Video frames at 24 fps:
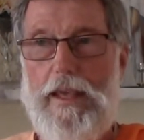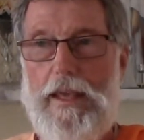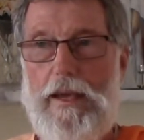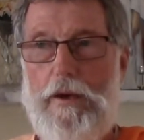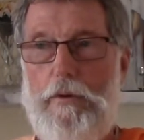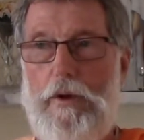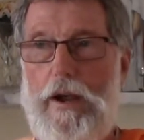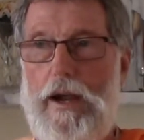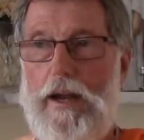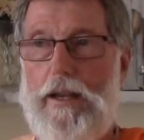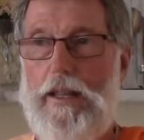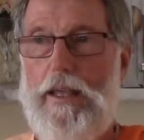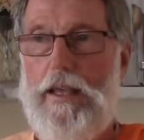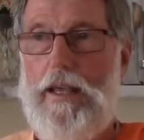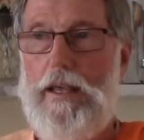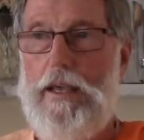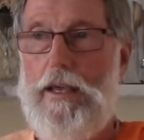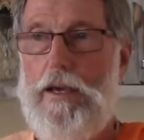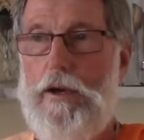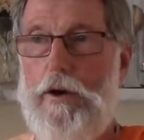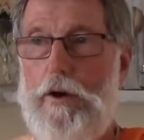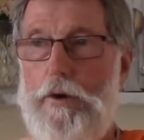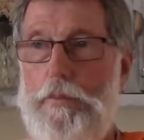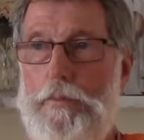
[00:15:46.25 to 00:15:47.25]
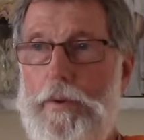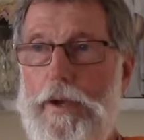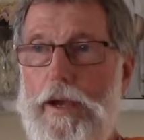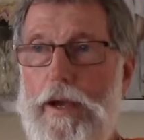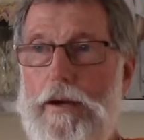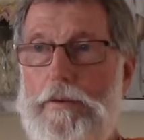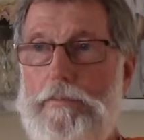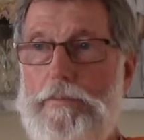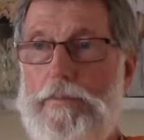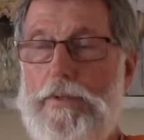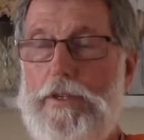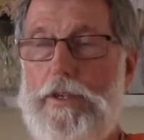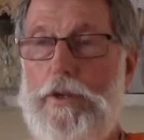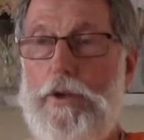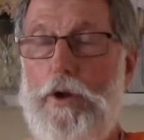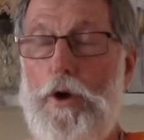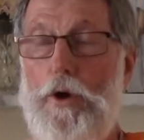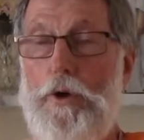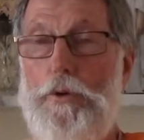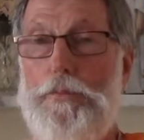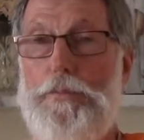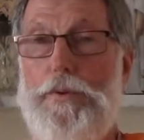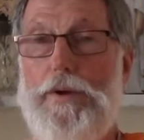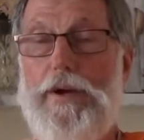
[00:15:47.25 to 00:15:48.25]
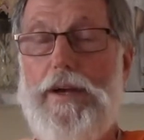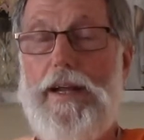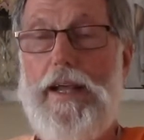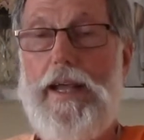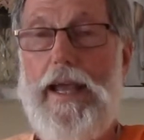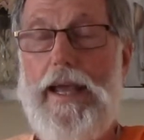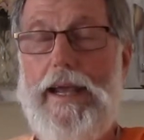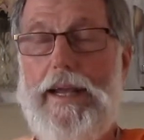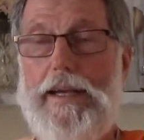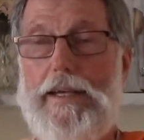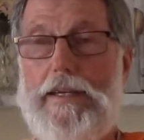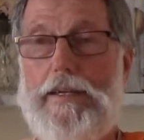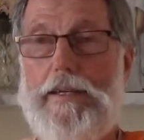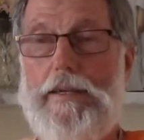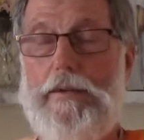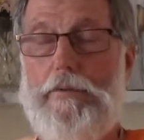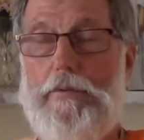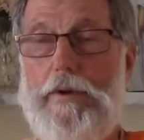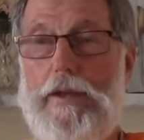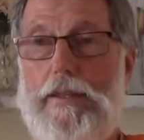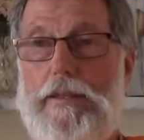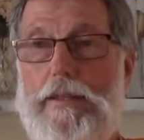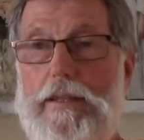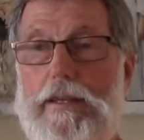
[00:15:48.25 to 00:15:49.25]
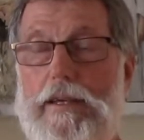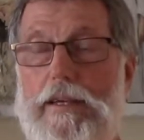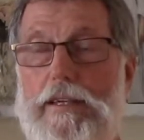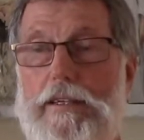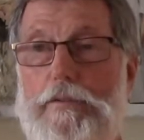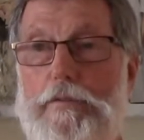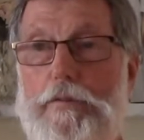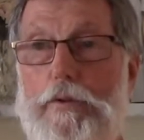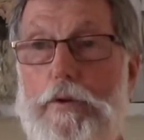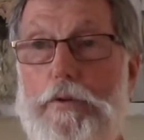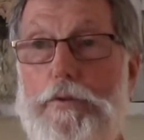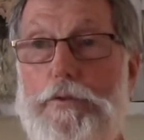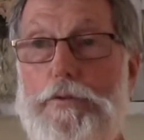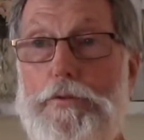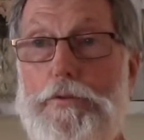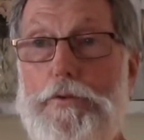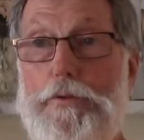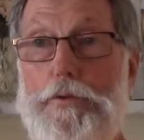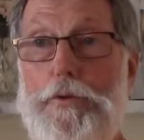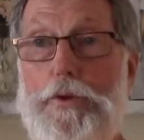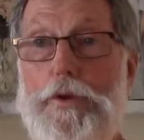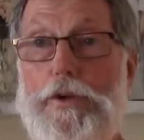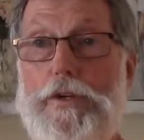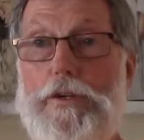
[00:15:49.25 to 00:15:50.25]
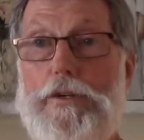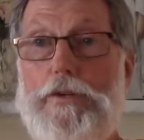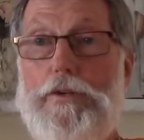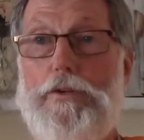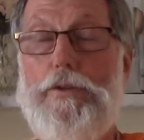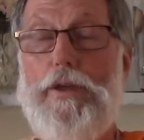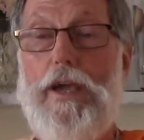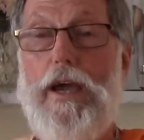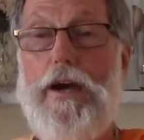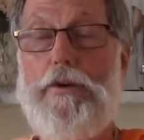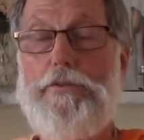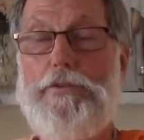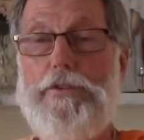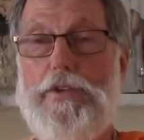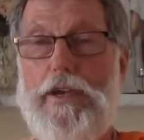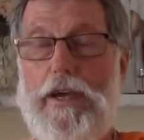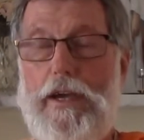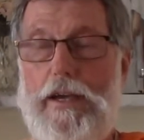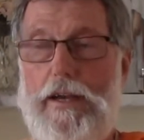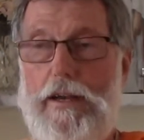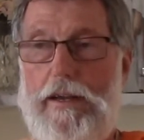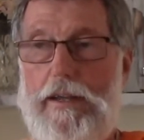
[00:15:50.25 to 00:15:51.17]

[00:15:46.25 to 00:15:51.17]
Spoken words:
where the ego becomes an open gate where things flow through it to the outside.